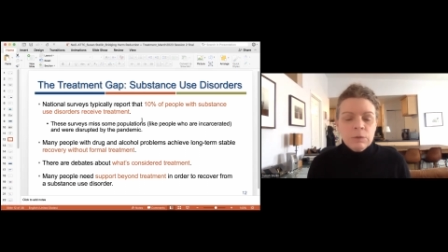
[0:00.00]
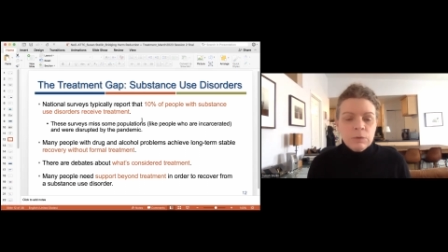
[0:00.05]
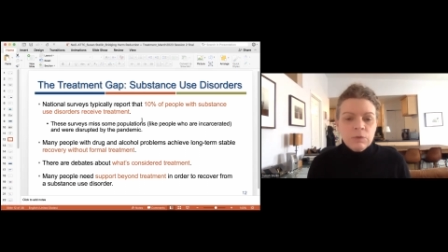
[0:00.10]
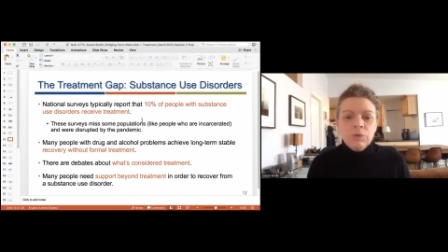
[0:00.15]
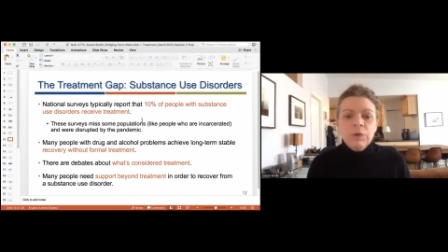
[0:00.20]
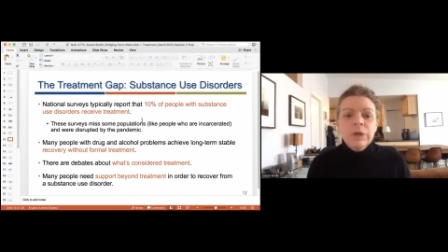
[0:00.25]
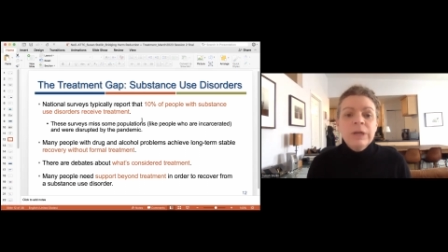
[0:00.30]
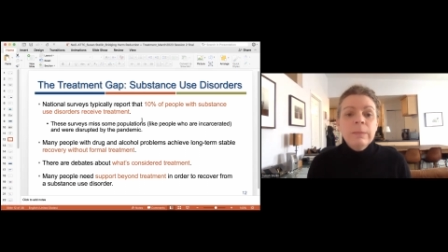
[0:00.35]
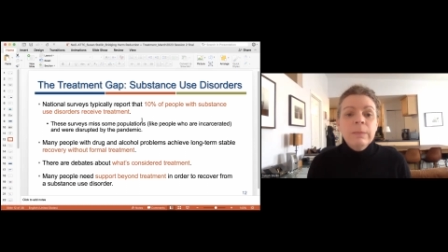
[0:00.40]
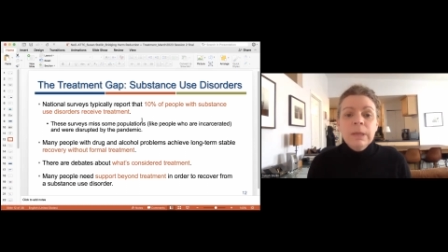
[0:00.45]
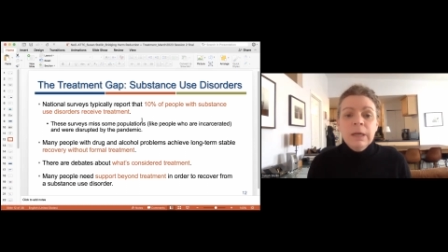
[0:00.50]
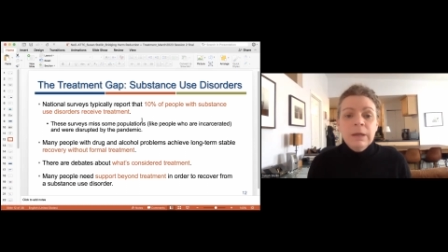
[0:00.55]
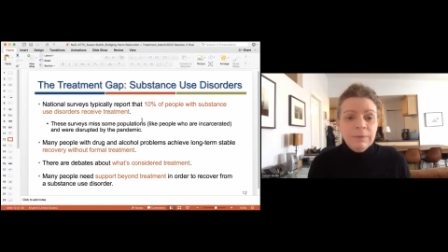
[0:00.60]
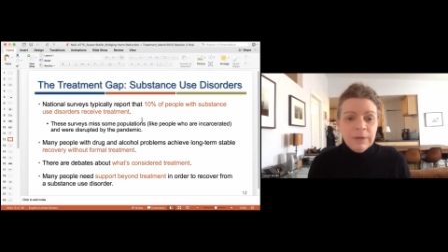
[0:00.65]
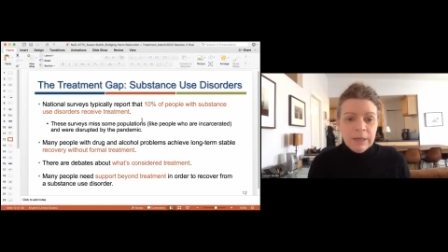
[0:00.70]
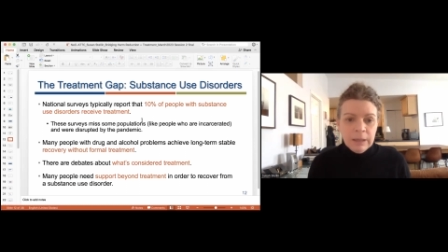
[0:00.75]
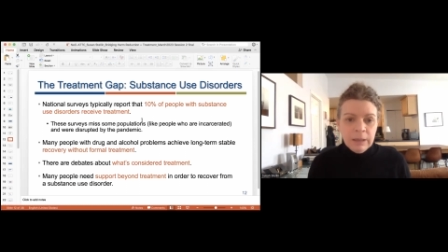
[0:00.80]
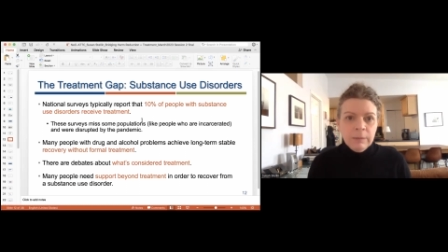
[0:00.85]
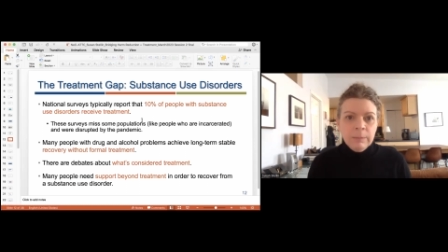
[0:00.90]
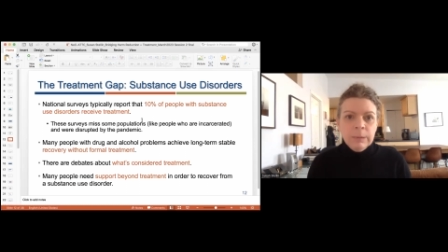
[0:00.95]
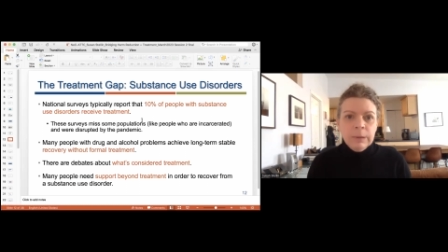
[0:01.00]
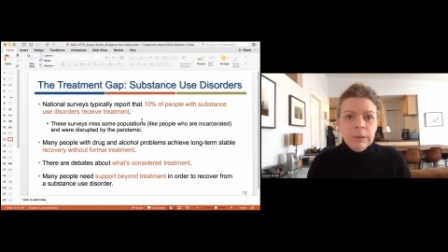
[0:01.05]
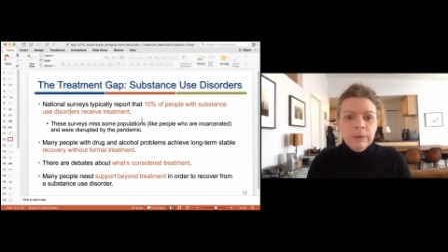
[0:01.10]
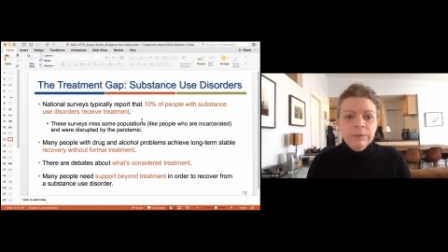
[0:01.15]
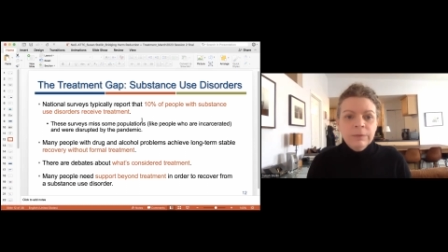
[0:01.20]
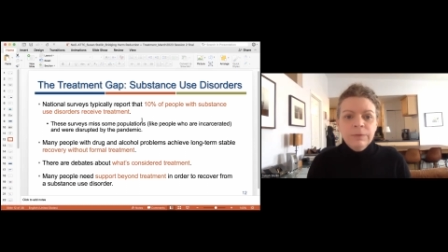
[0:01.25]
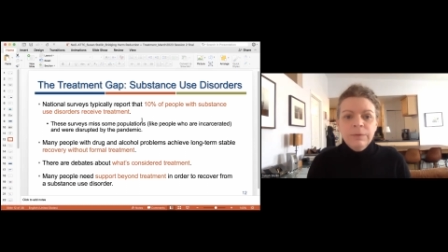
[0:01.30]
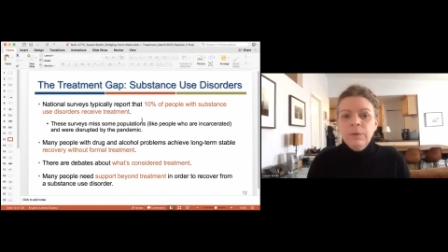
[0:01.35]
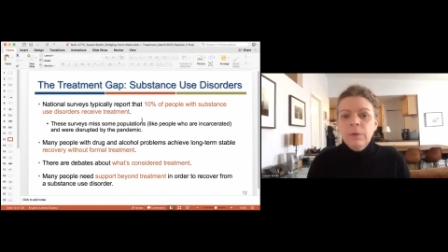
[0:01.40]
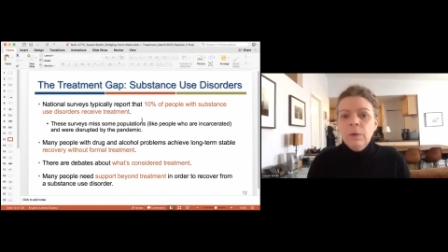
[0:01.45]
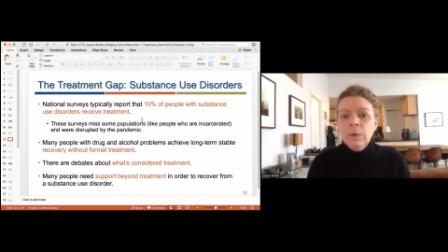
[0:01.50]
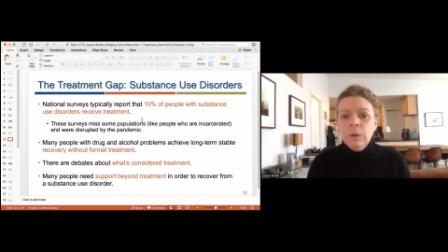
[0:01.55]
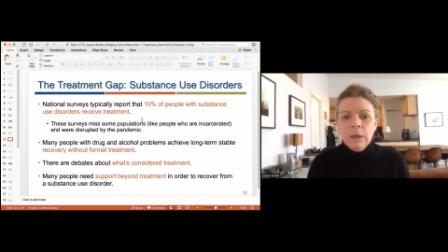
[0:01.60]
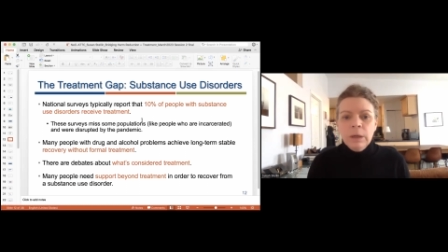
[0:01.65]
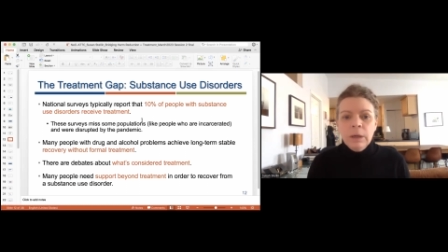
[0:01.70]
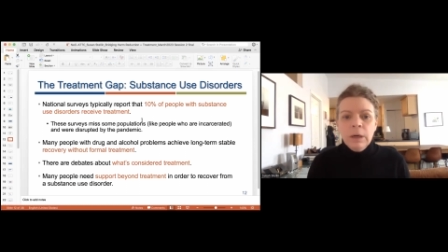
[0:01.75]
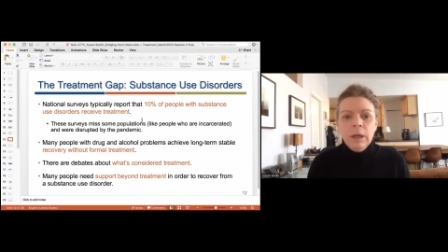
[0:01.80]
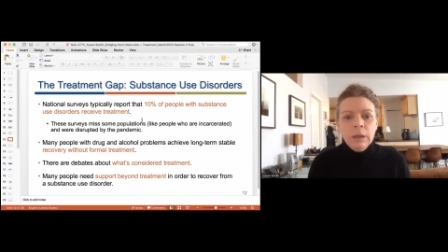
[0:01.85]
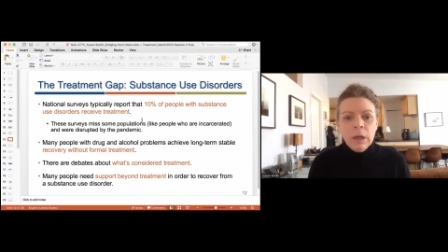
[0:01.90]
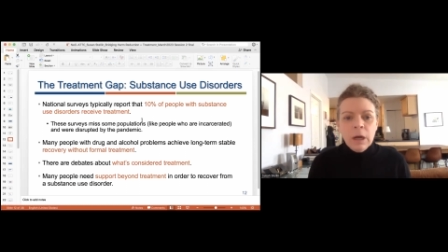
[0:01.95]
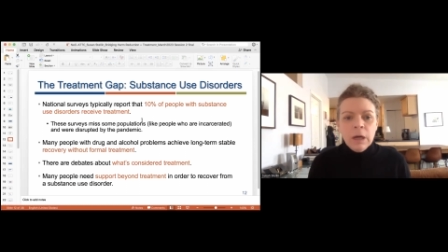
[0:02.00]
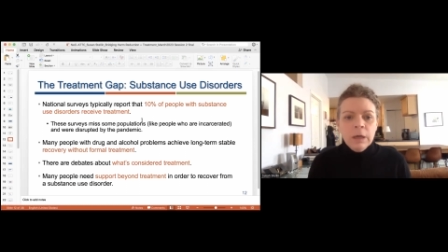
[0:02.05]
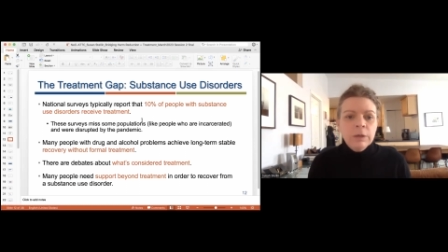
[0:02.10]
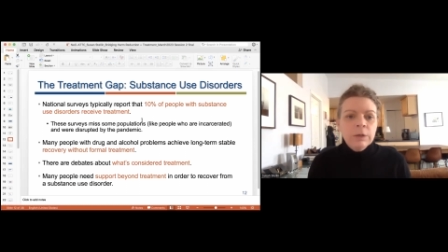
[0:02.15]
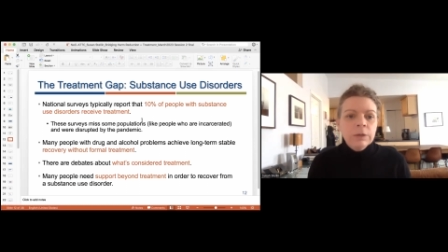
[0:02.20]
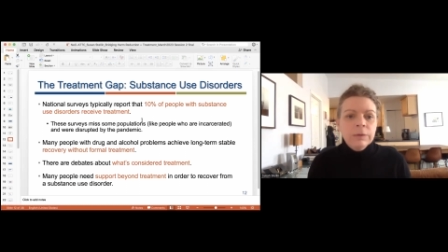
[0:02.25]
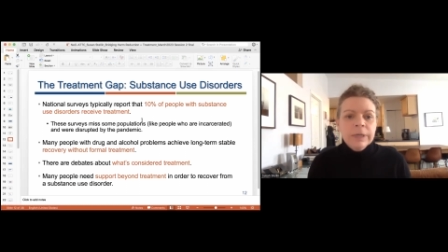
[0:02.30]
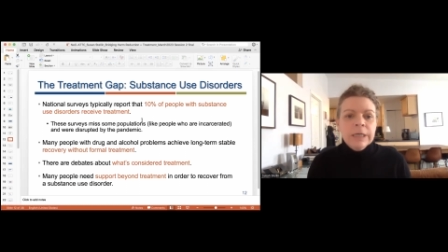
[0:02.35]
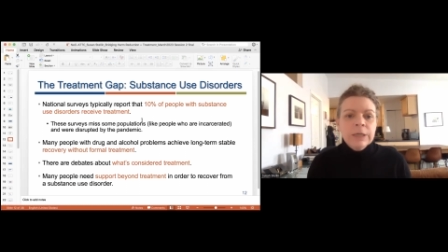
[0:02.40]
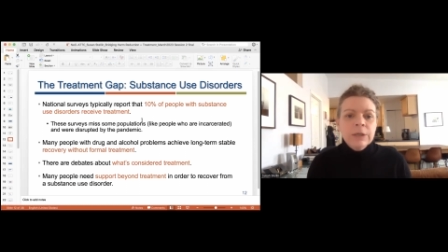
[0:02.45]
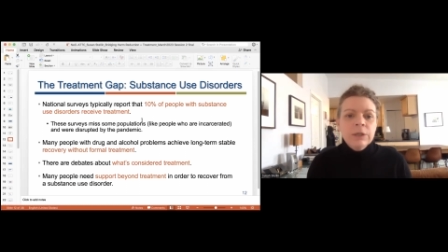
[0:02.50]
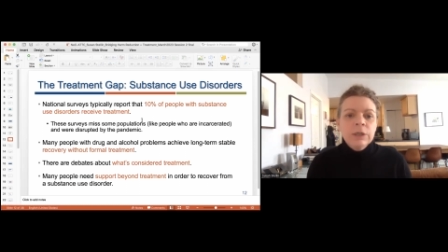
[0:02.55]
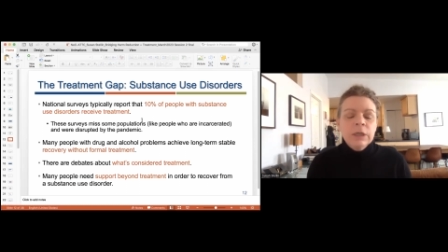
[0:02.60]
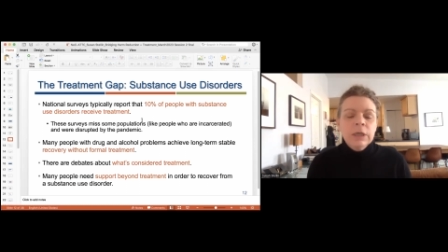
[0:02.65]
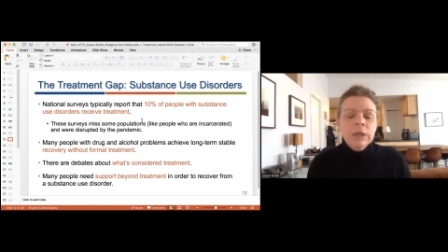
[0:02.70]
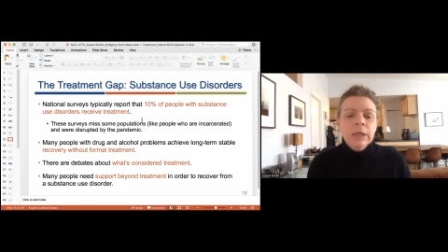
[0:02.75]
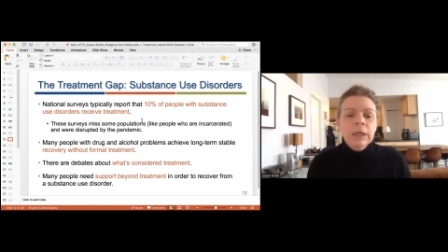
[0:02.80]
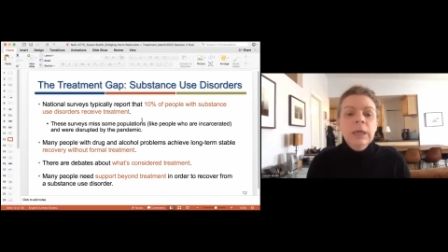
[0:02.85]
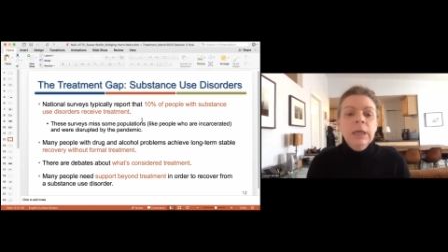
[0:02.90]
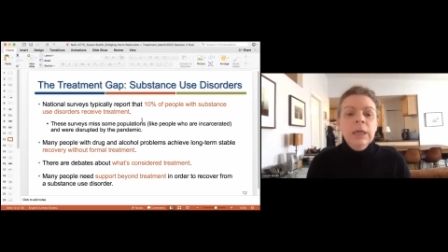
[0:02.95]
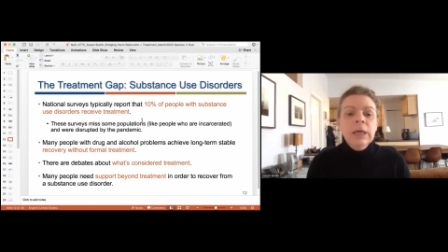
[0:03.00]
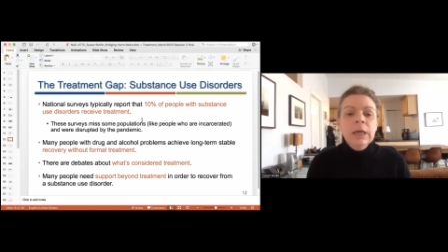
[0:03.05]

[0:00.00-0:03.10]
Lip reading: treatment available for a long duration,